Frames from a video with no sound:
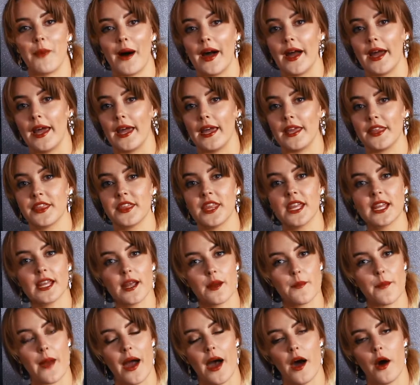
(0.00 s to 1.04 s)
by thinking
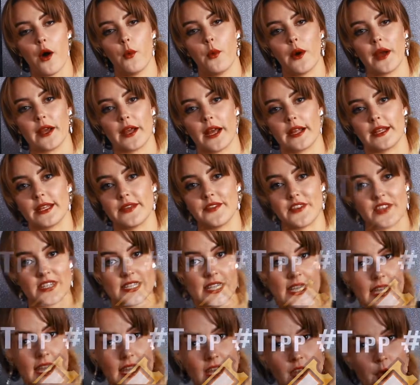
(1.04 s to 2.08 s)
about what kind of a
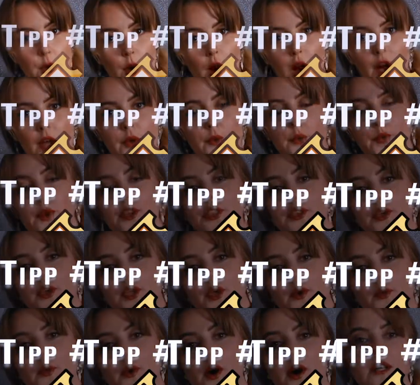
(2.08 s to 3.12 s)
ticket you want, whether
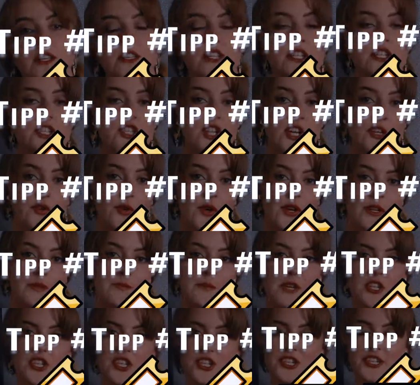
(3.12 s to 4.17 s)
you want a general
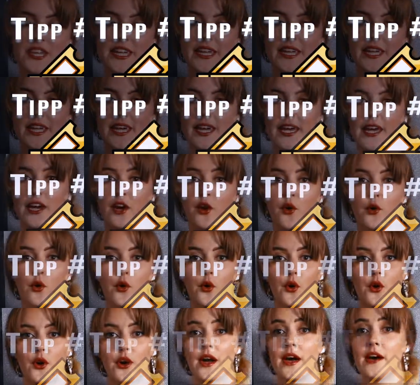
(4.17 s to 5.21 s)
admission ticket
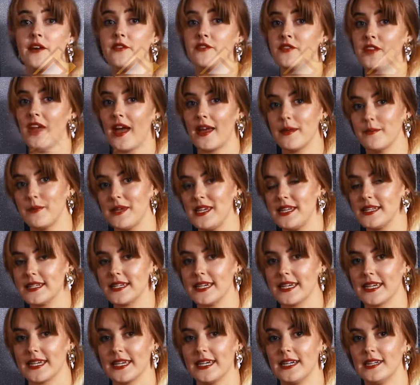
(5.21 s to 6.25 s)
or a VIP
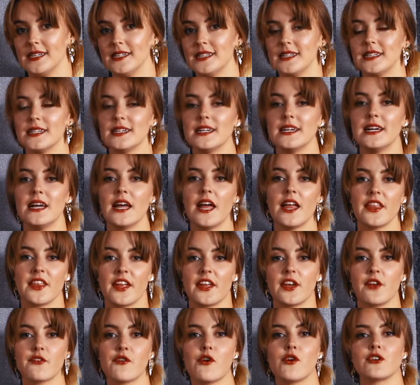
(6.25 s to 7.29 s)
ticket.
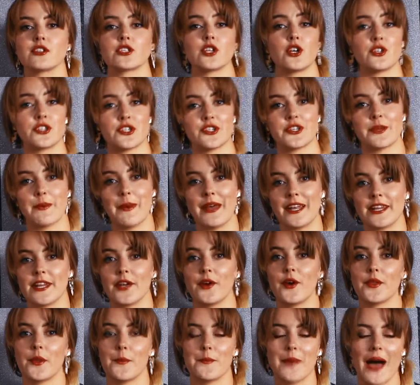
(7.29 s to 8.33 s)
Then of course also depending
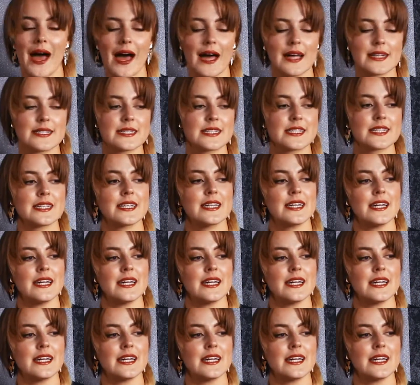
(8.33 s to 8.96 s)
on the band,